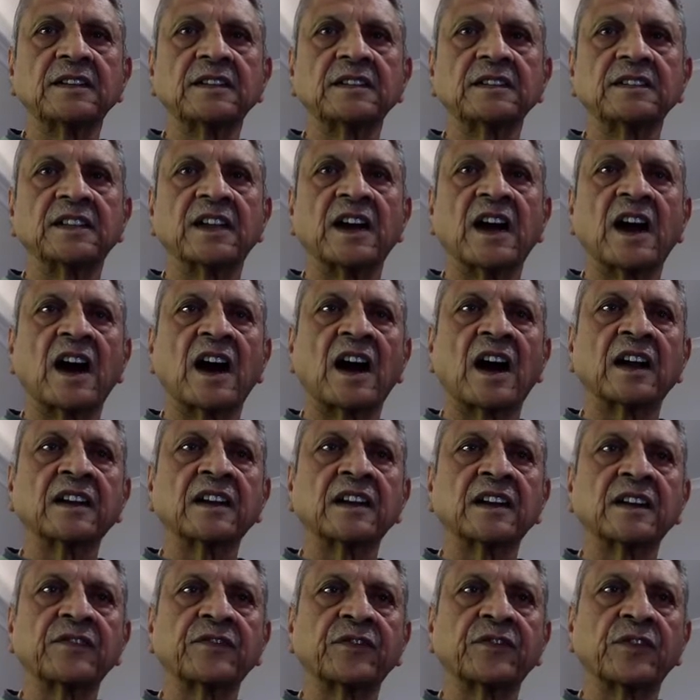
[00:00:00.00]
the
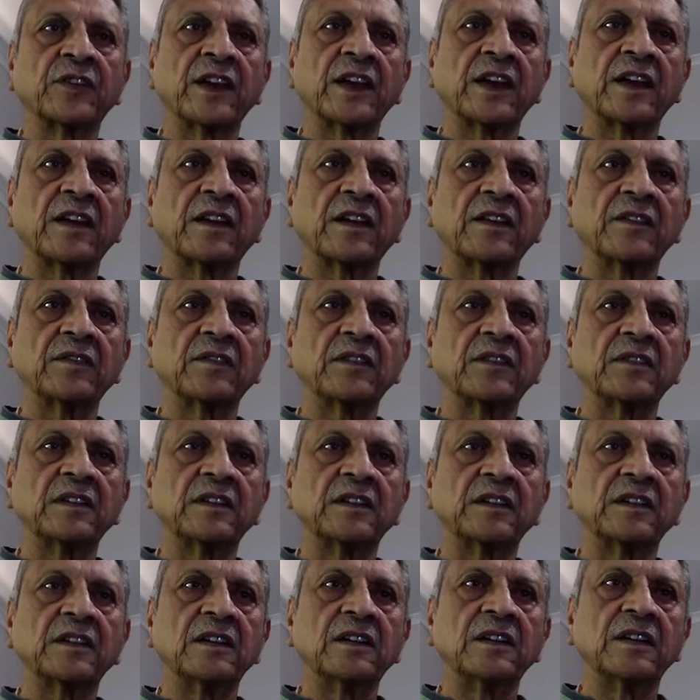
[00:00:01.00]
harder for the
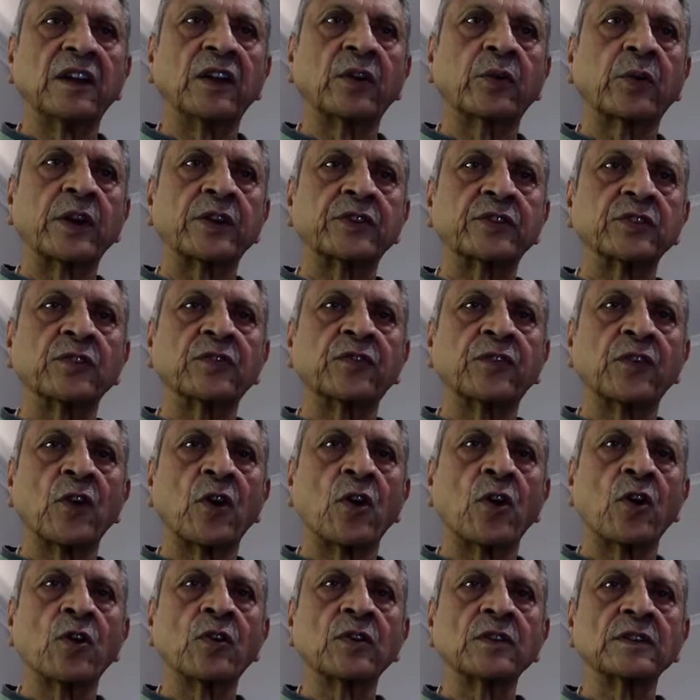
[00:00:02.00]
liquid to
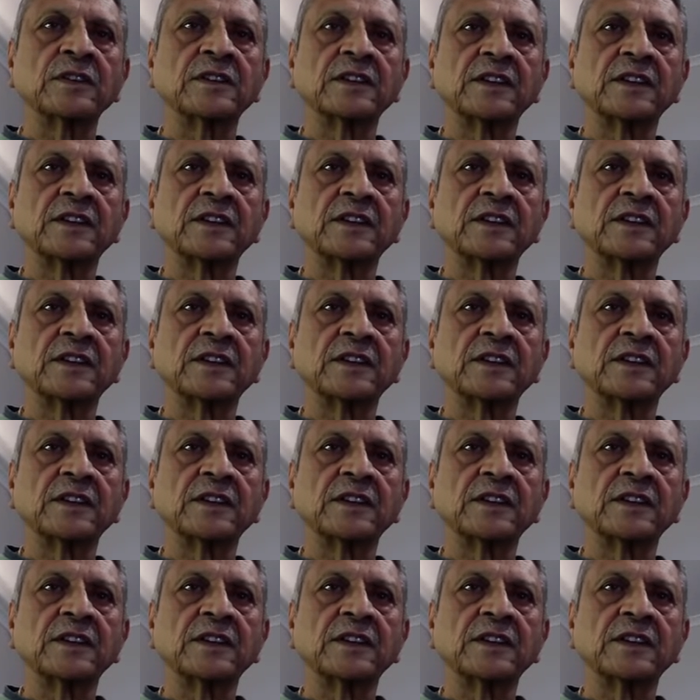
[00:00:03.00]
flow,